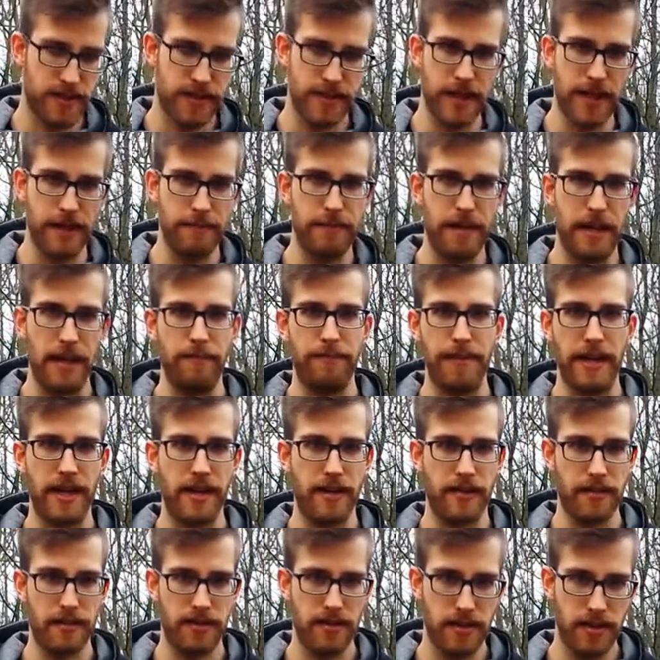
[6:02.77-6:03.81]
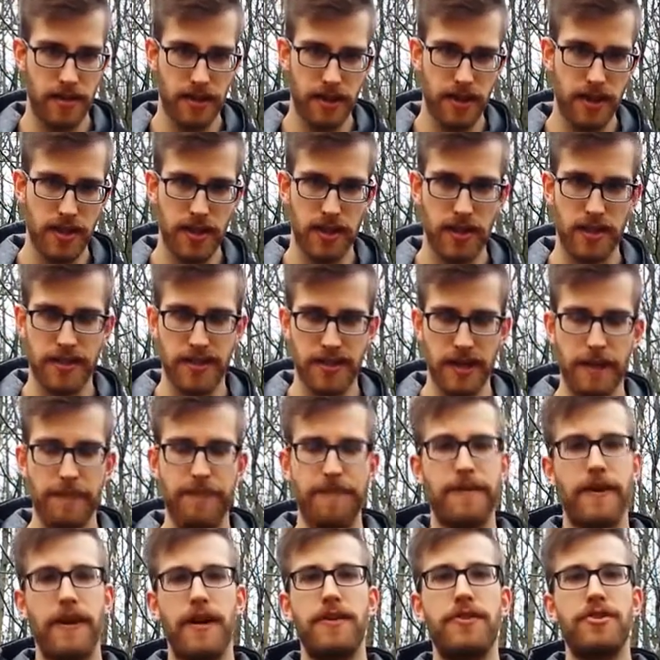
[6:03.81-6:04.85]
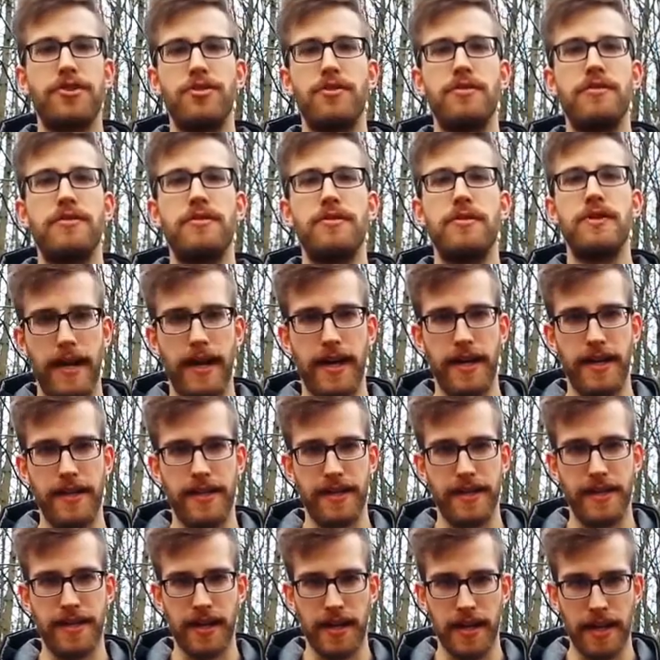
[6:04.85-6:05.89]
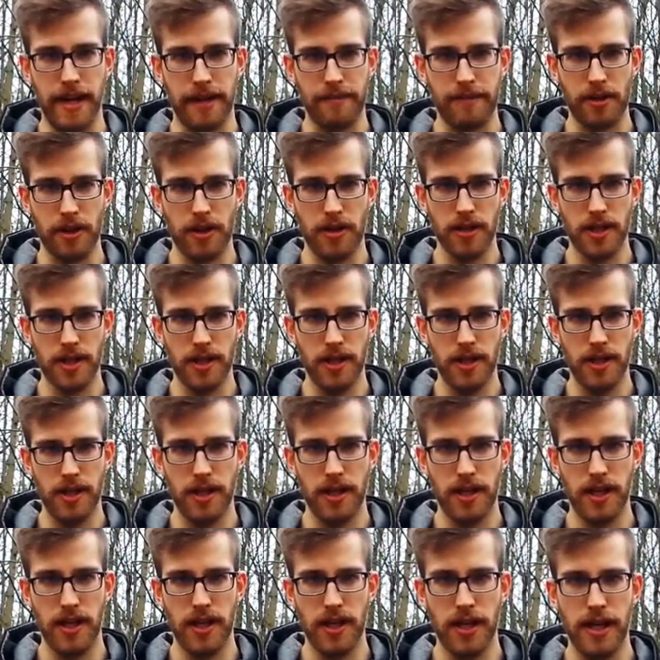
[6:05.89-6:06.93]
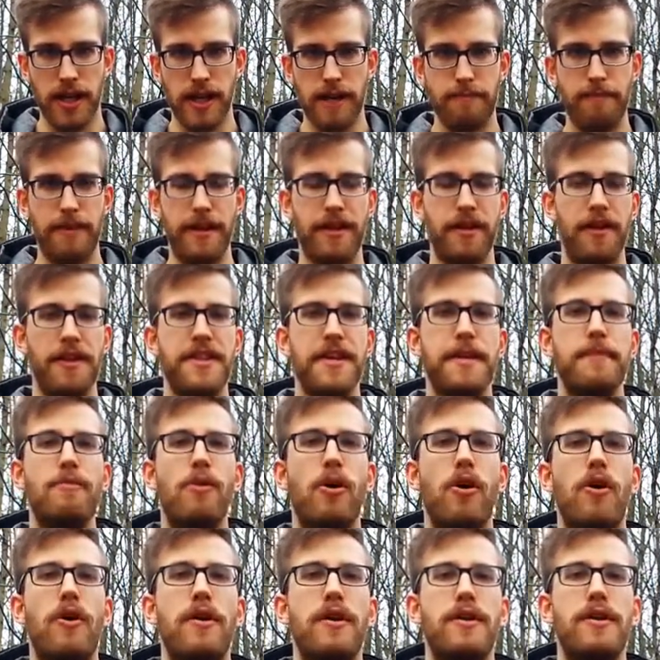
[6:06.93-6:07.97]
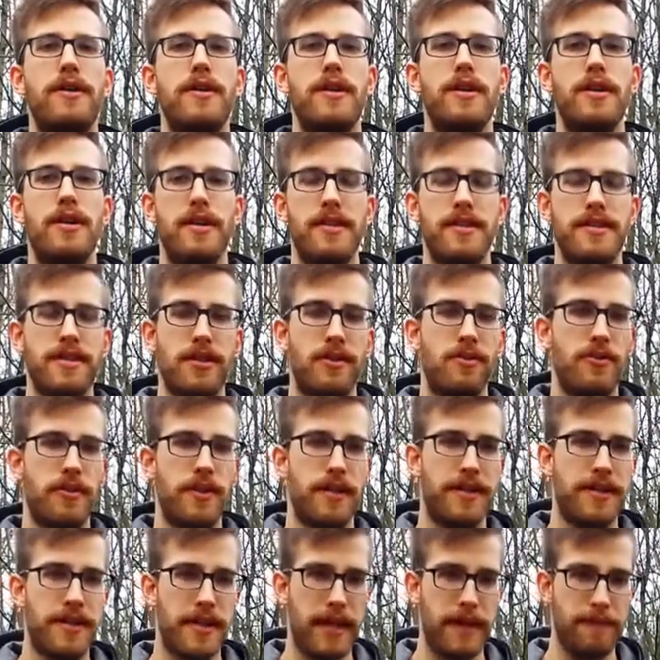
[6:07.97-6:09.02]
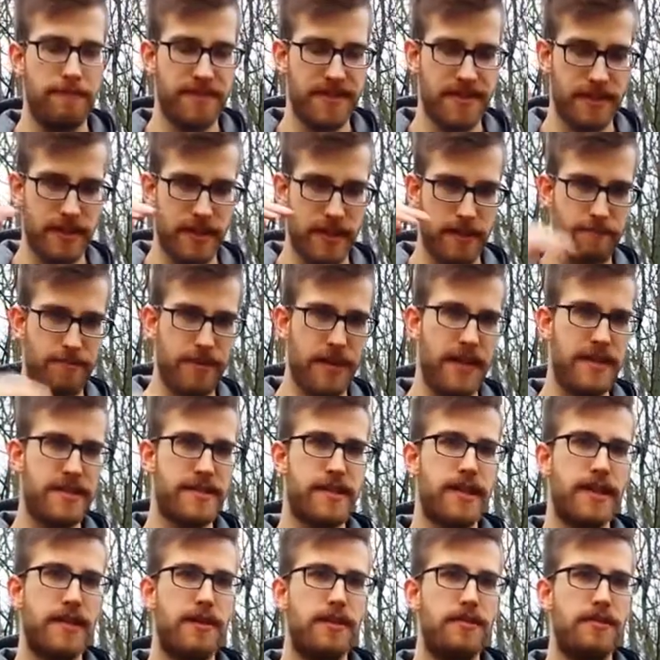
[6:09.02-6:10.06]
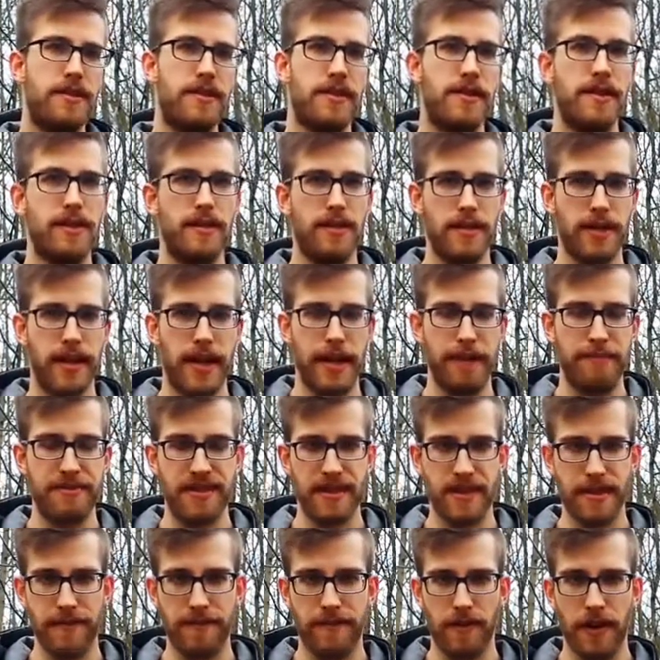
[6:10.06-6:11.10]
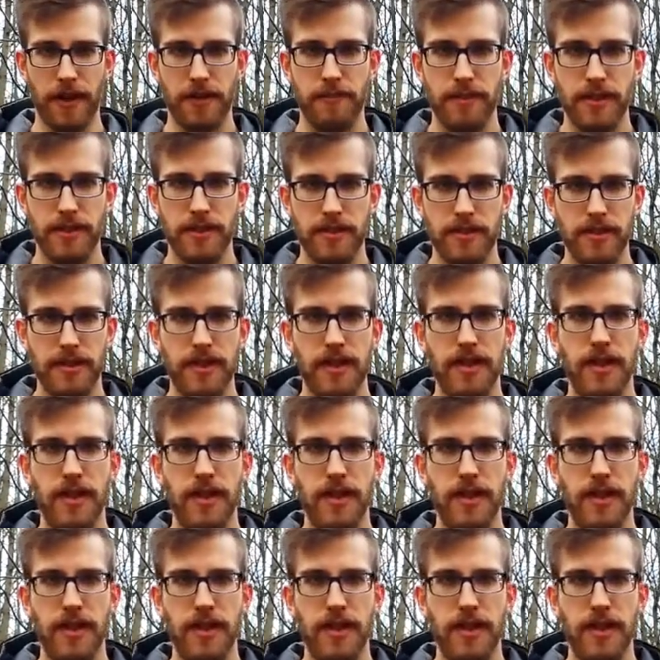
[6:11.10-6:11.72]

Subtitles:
timekeeping, stop function and an alarm clock, but nothing more. So it keeps the price down, keeps it affordable